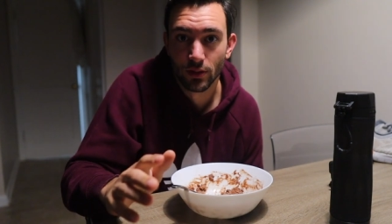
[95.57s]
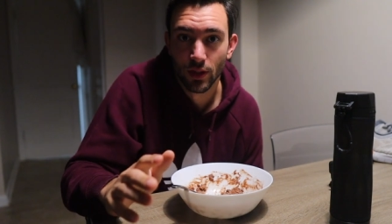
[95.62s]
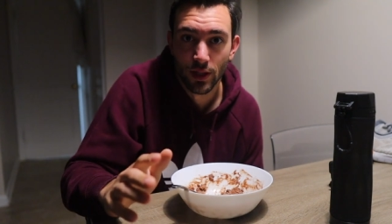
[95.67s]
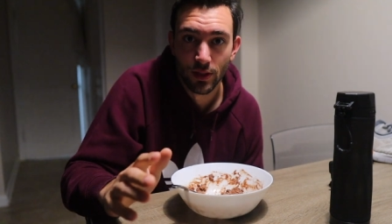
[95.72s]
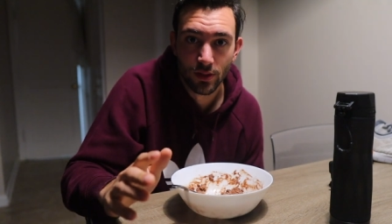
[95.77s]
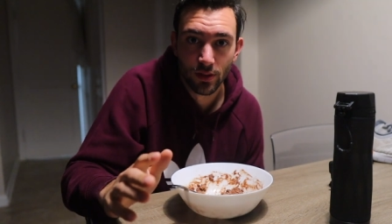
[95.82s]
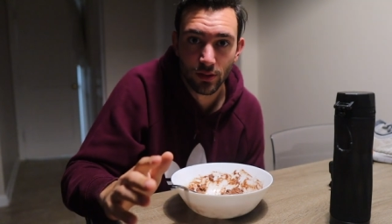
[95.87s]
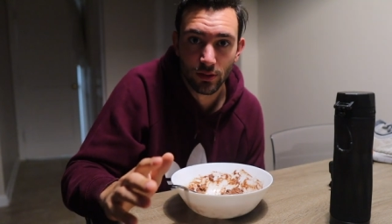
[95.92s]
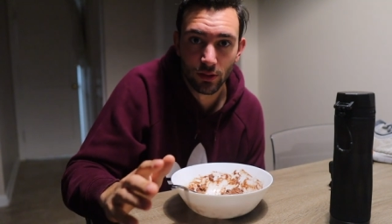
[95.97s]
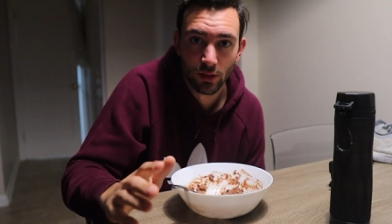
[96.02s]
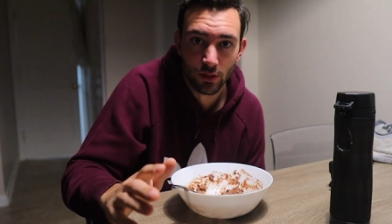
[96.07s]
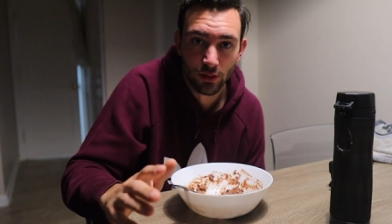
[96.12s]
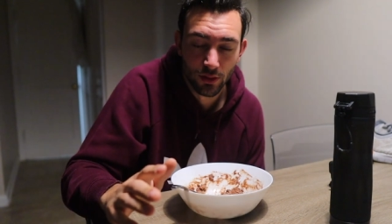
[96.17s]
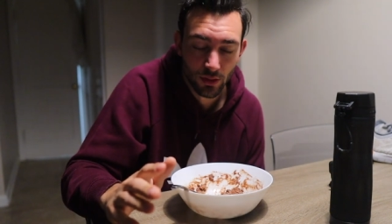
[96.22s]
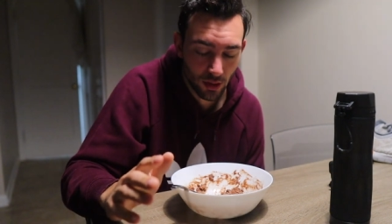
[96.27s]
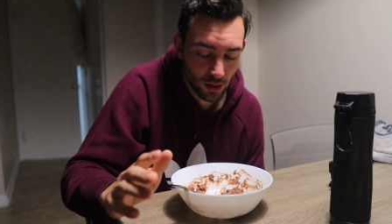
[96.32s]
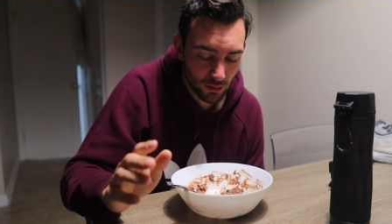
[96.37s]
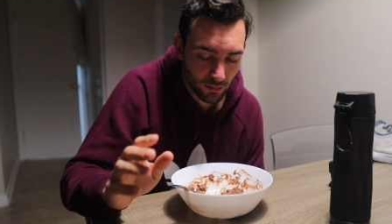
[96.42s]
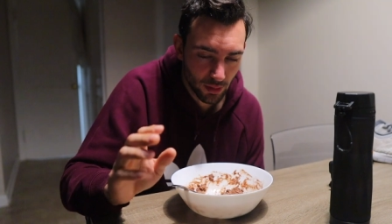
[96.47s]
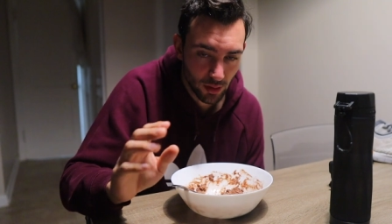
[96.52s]
it's a slow
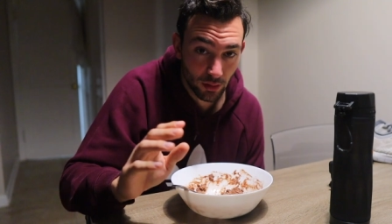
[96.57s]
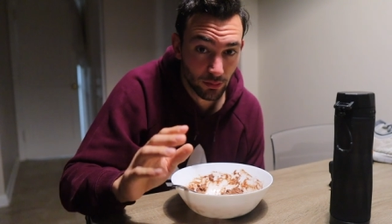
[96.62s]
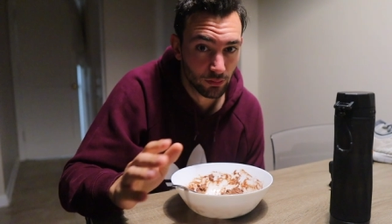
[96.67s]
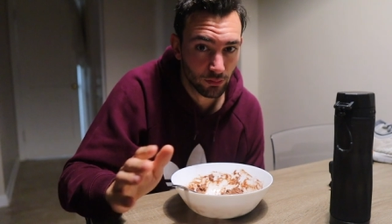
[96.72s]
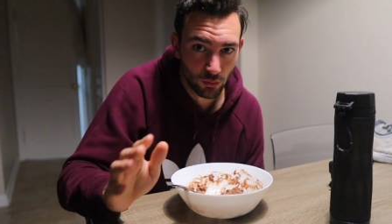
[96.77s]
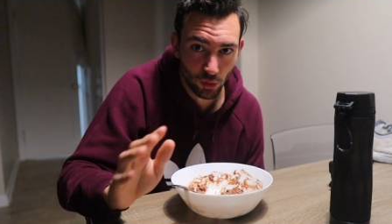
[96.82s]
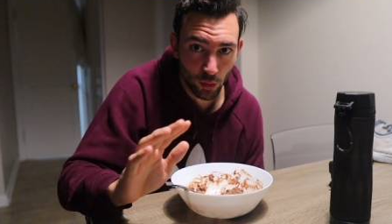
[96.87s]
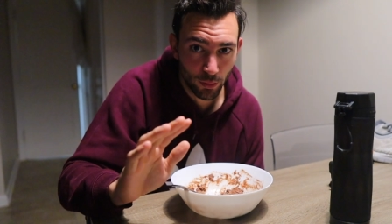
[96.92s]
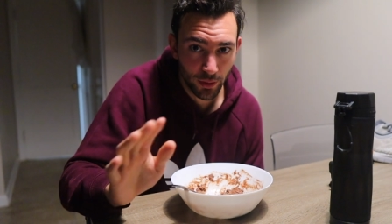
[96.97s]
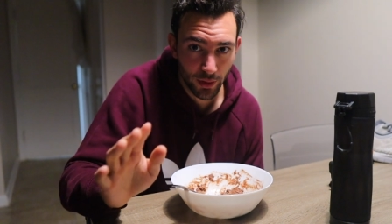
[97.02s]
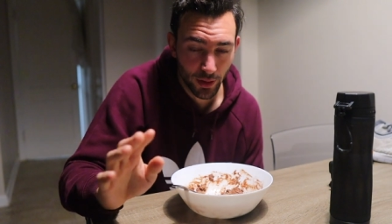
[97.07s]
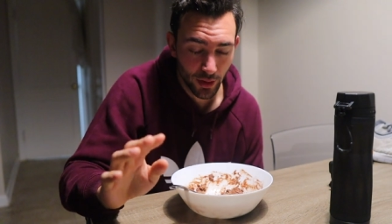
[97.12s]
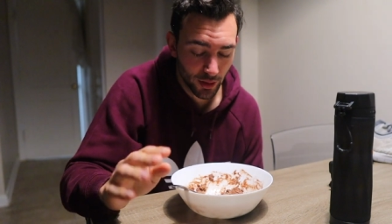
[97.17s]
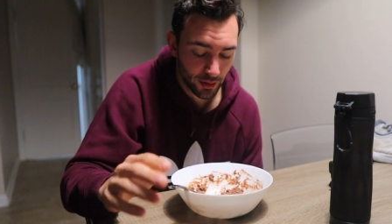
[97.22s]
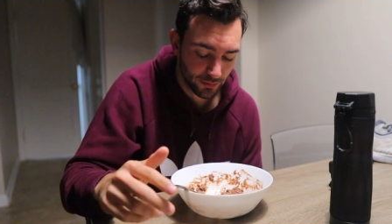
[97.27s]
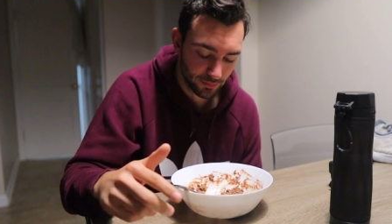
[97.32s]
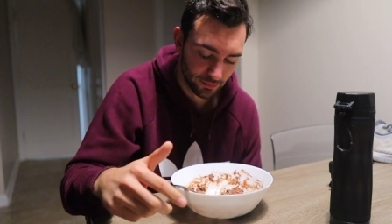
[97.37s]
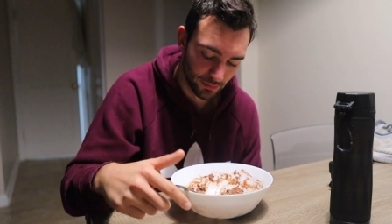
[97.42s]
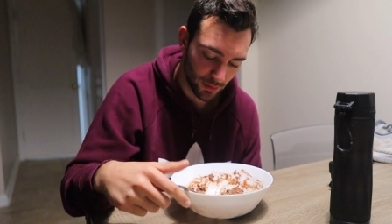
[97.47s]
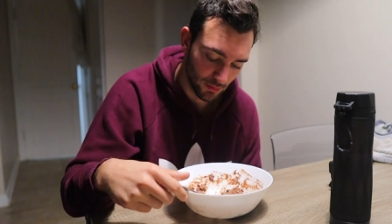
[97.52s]
start, but we'll be good.